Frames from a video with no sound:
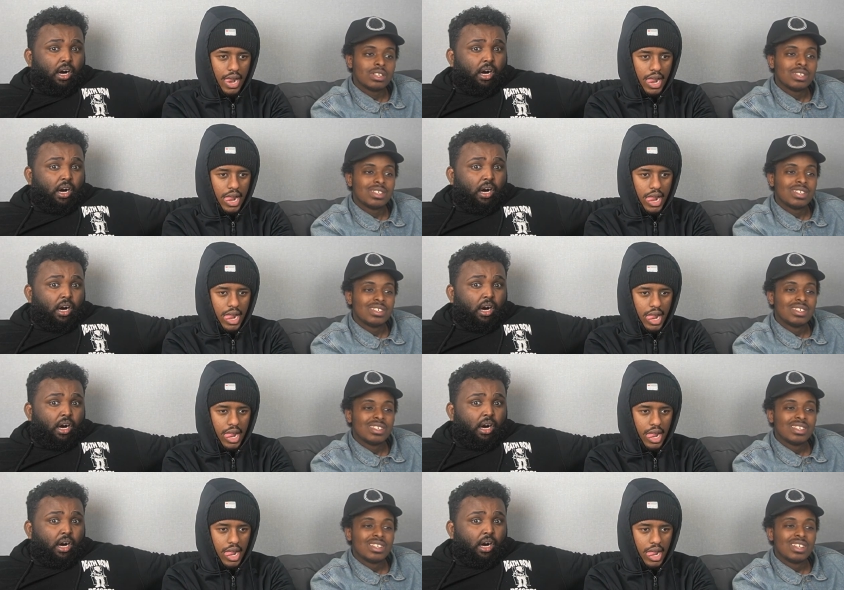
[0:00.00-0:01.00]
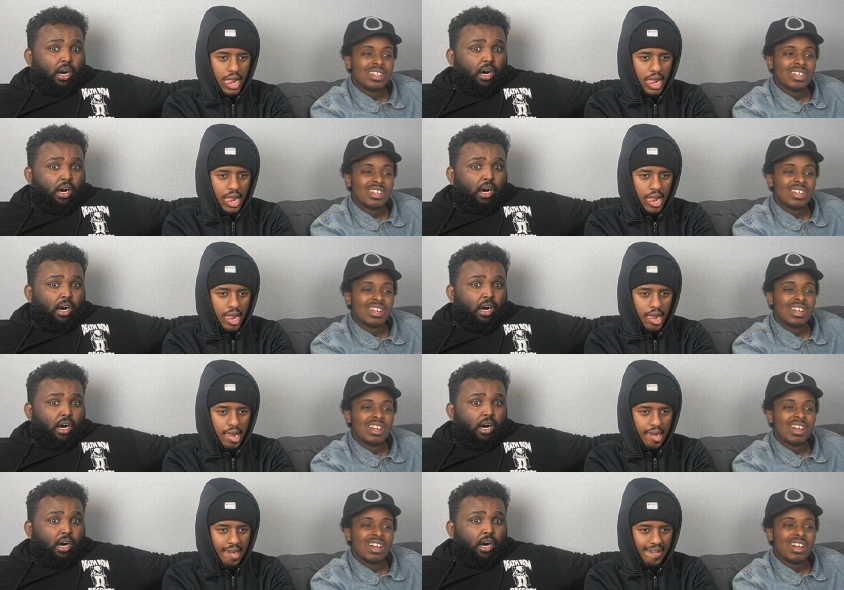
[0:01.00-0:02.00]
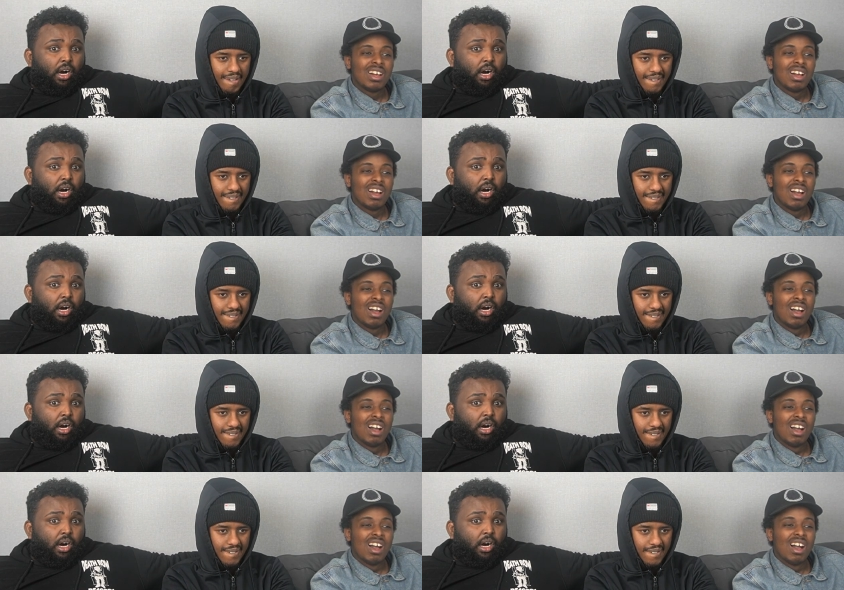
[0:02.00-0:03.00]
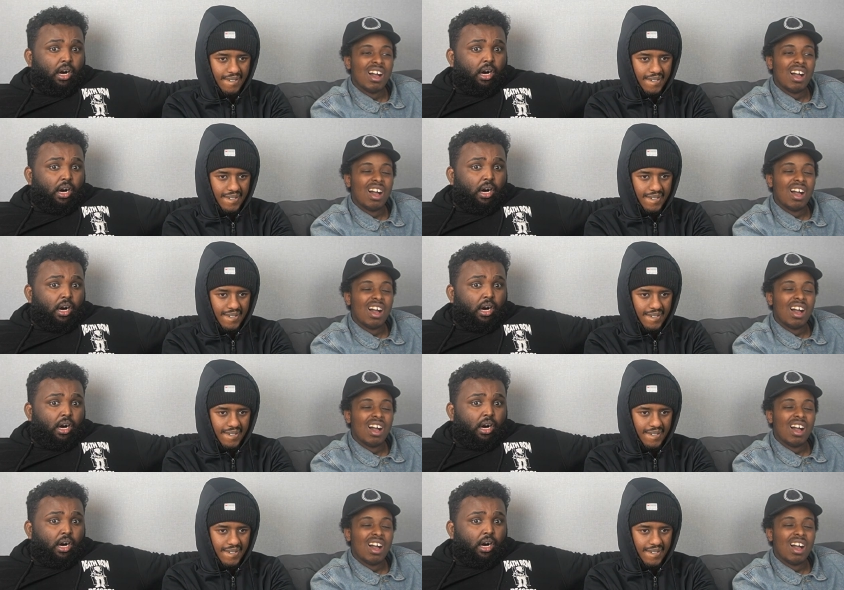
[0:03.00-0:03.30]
No one is speaking in this clip.